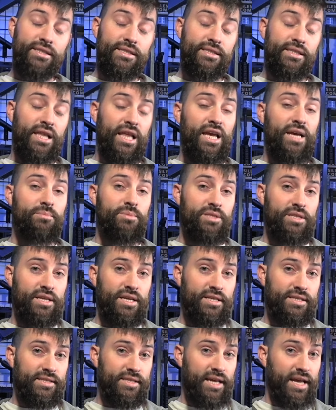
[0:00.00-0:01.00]
slams and
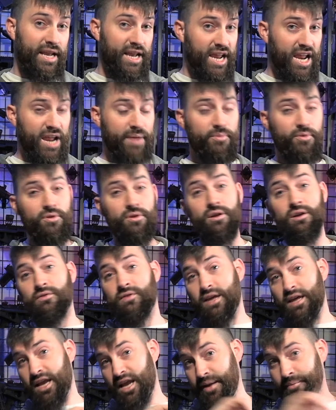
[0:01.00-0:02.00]
hits that hammer.
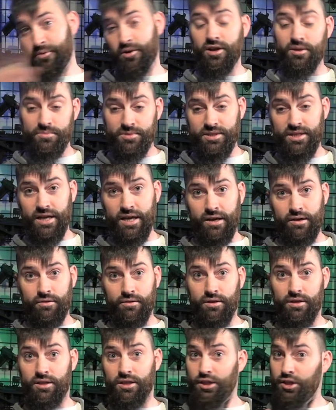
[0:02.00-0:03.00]
That hammer comes
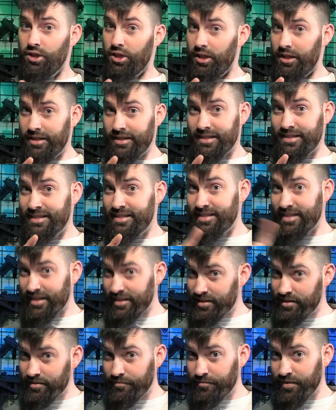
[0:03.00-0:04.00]
down a little
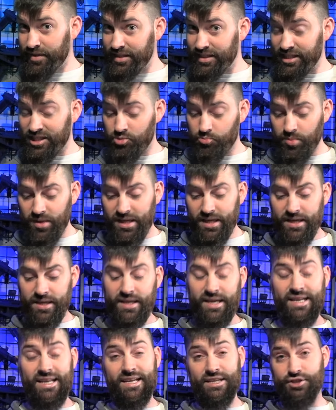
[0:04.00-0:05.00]
excessive in
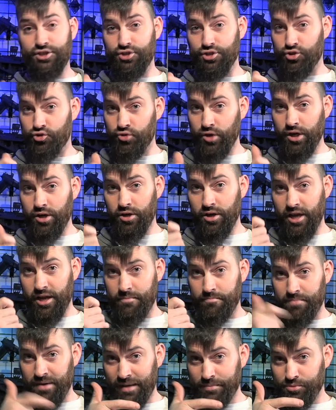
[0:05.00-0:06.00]
speed and hits the trigger
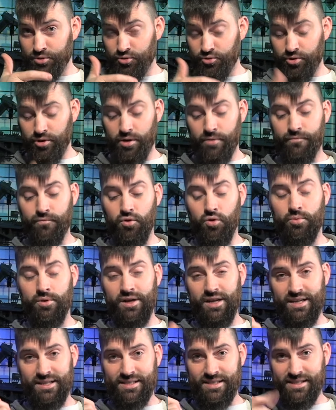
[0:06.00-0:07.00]
and pops the trigger
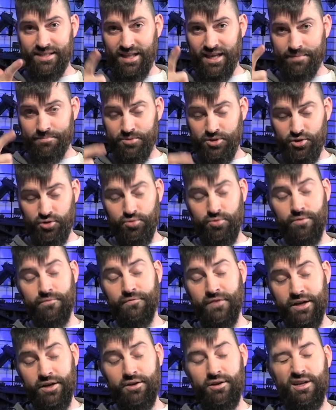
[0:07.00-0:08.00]
forward and slaps your
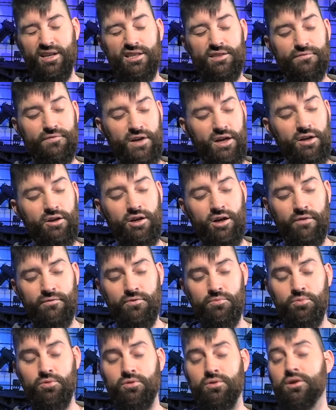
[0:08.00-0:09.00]
finger and is very
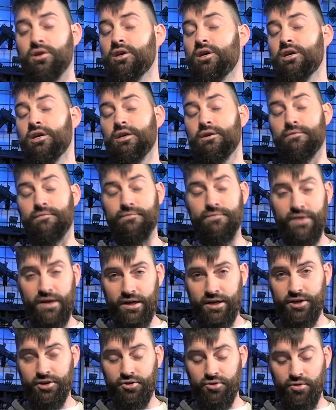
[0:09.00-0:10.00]
uncomfortable,
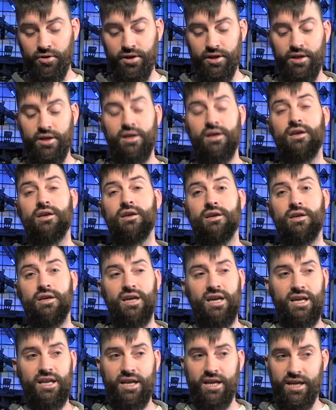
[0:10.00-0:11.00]
very annoying
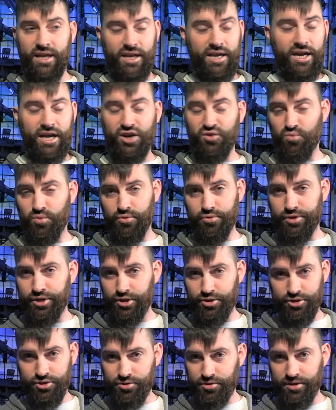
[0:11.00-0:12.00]
and it can kind of ruin
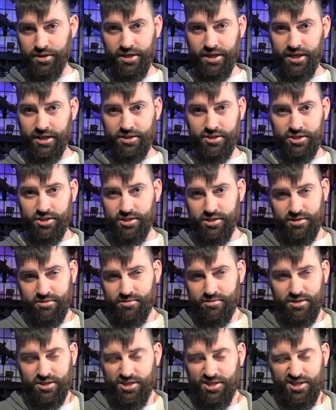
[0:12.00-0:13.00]
your shooting day. just
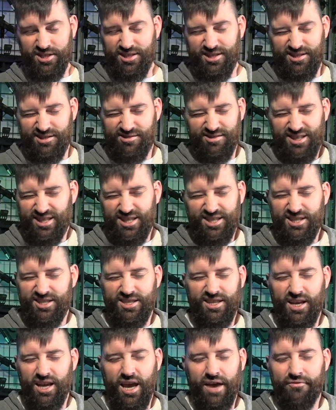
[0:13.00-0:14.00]
it's just it's
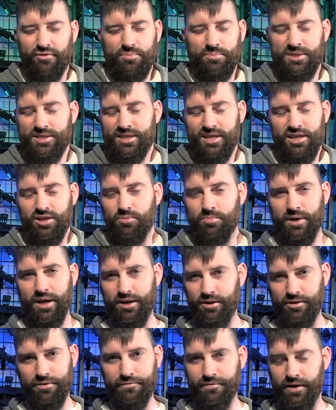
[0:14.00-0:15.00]
just like having a mosquito
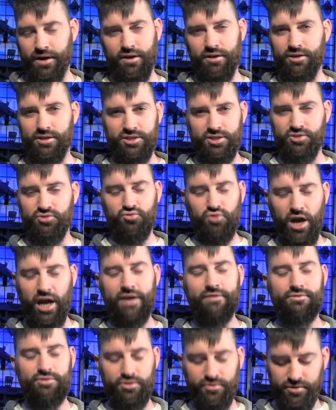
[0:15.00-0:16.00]
bite on your finger. It just
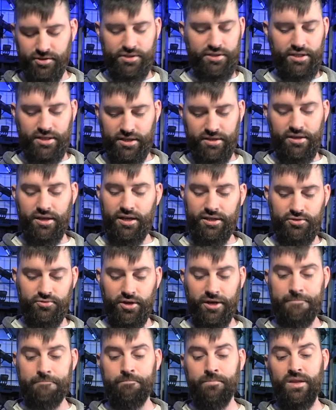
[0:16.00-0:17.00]
drives you stinking nuts,
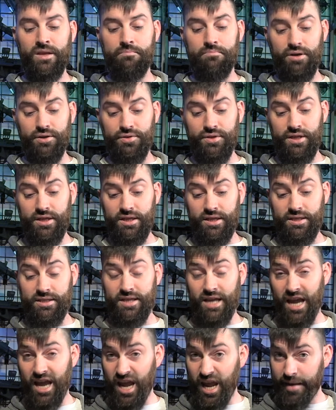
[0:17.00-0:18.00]
right? But
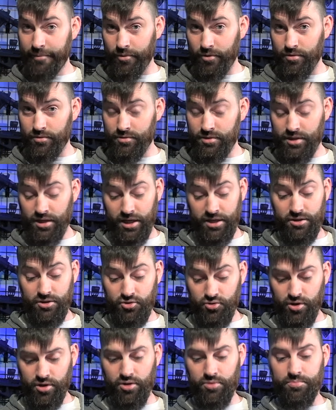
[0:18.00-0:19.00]
these hammers and the
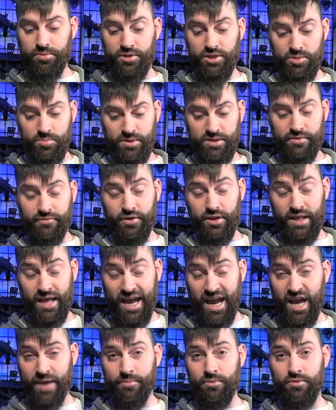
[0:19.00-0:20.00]
trigger, but specifically the
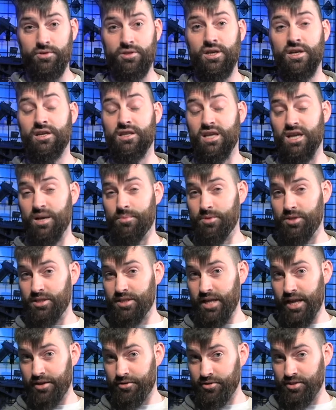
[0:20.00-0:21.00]
hammers that come in
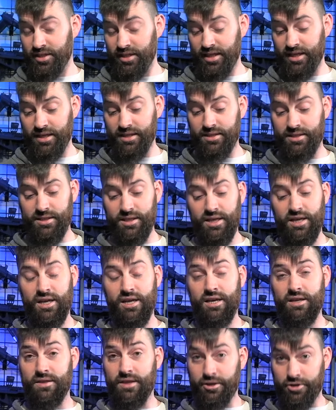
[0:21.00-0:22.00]
these Anderson kits,
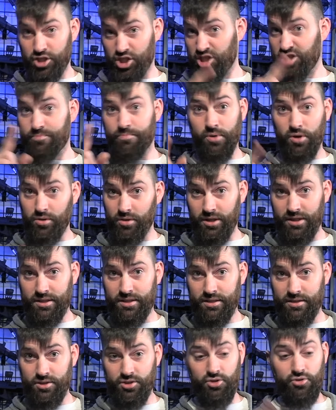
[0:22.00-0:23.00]
they're spurless,
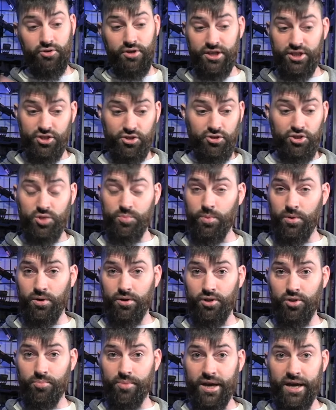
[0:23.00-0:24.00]
so there is no spur
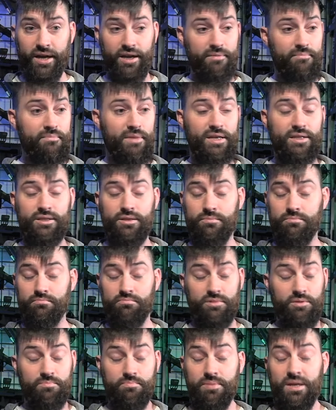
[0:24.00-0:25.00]
on the back. It makes it
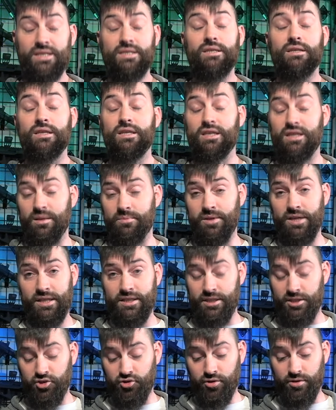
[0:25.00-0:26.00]
it basically
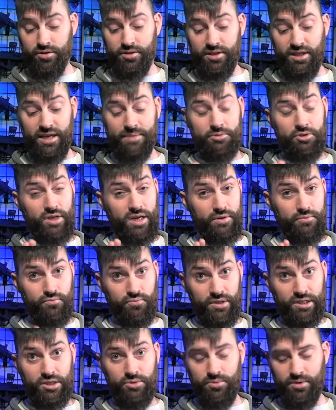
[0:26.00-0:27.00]
eliminates that trigger slap. So I
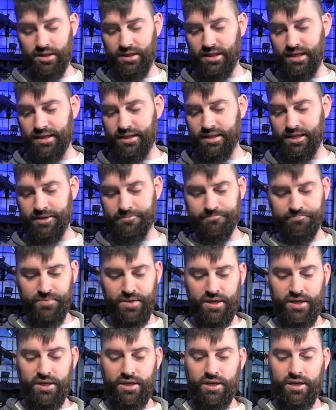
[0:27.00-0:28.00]
really really like that.
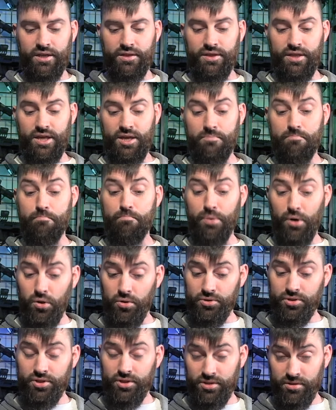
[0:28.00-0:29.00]
The
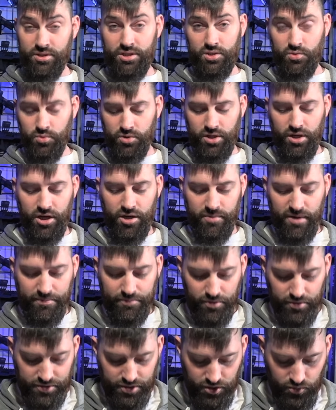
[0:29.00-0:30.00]
bolt, since we're talking
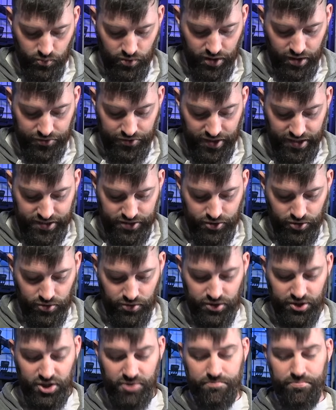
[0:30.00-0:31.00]
about bolts as well, and the
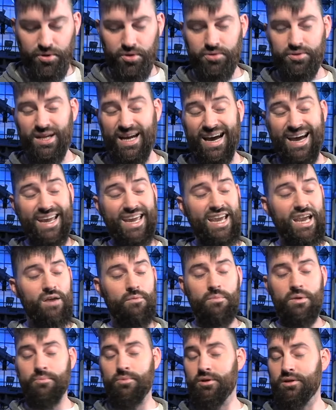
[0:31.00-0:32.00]
internals, the bolt, I
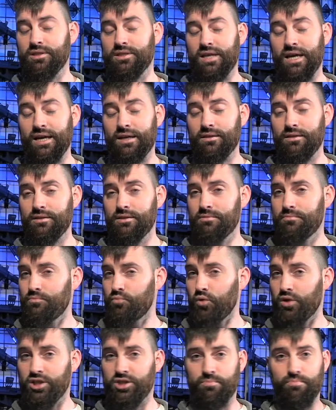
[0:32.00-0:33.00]
can't remember exactly
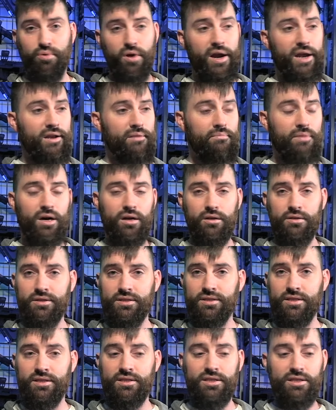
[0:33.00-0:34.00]
which brand and model
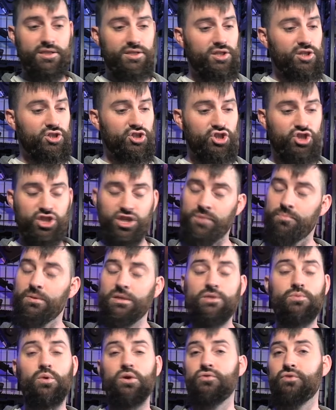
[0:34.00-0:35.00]
this is. It's the
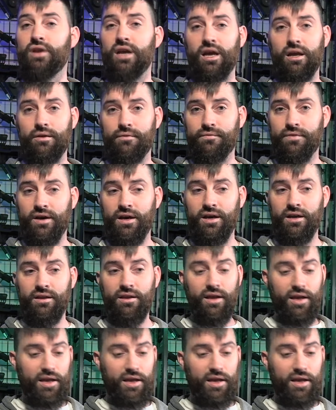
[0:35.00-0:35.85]
cheapest one that I could find,